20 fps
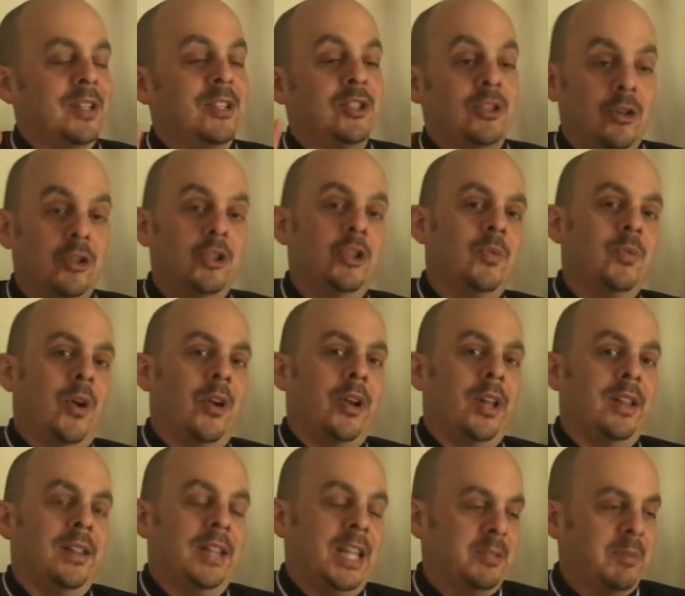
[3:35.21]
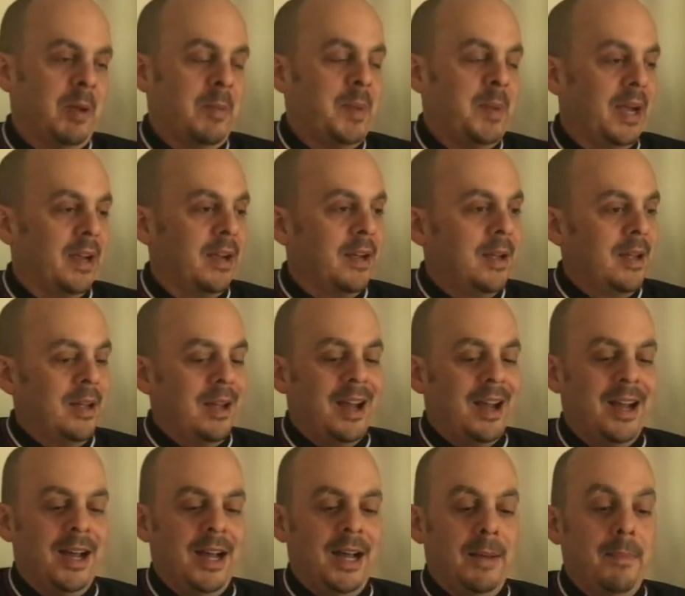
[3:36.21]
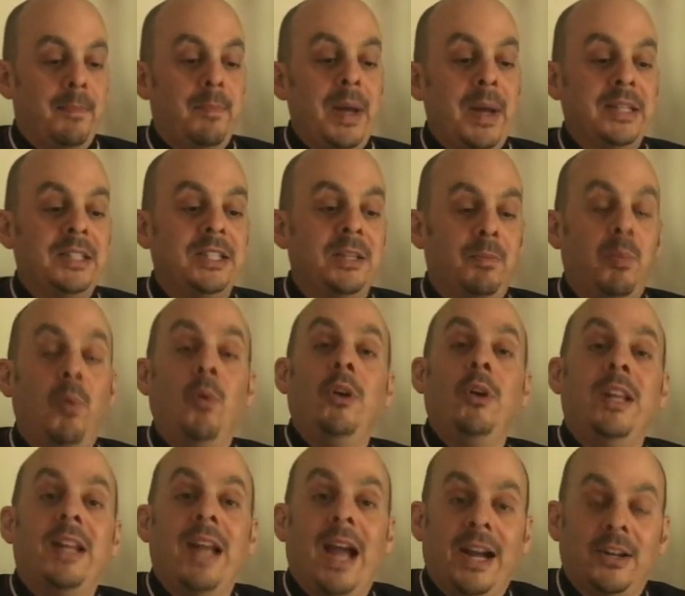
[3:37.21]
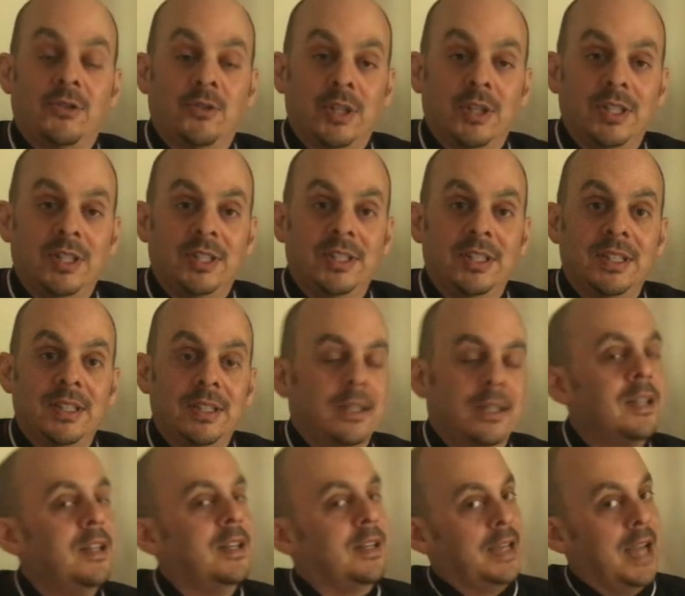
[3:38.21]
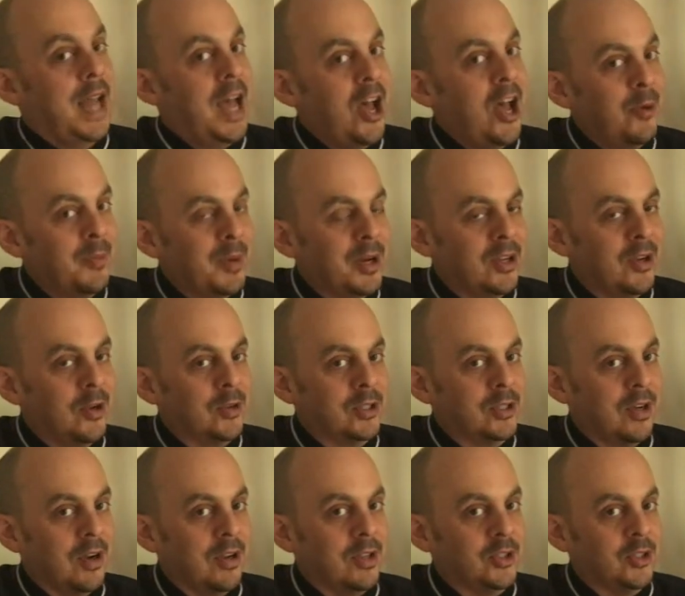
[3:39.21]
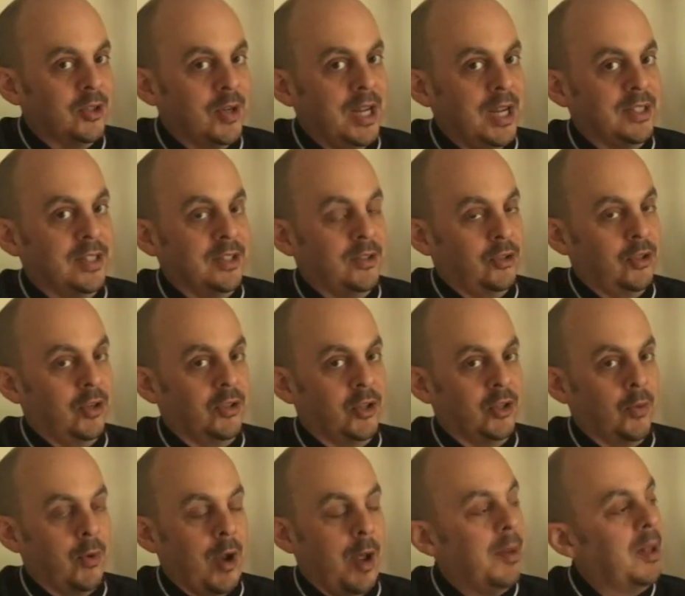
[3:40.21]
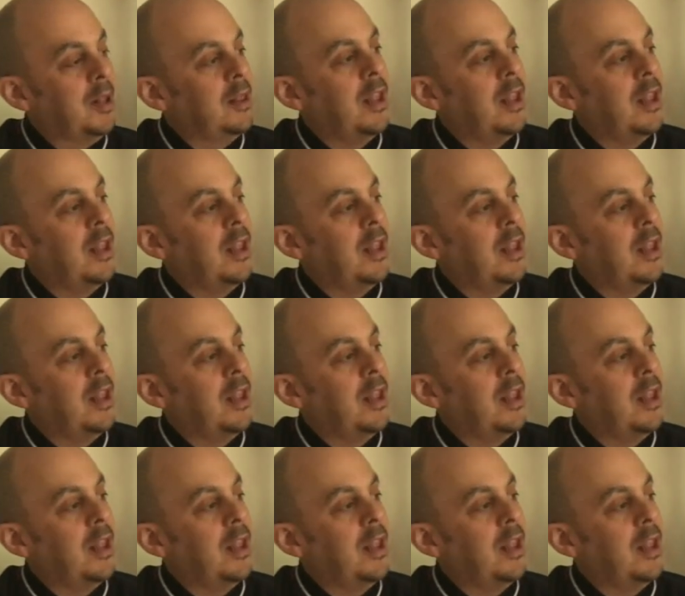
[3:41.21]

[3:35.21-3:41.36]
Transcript: Saoirse Ronan, that's my pick. Best Supporting Actress. Now I'm going to go Scarlett Johansson, Jojo Rabbit.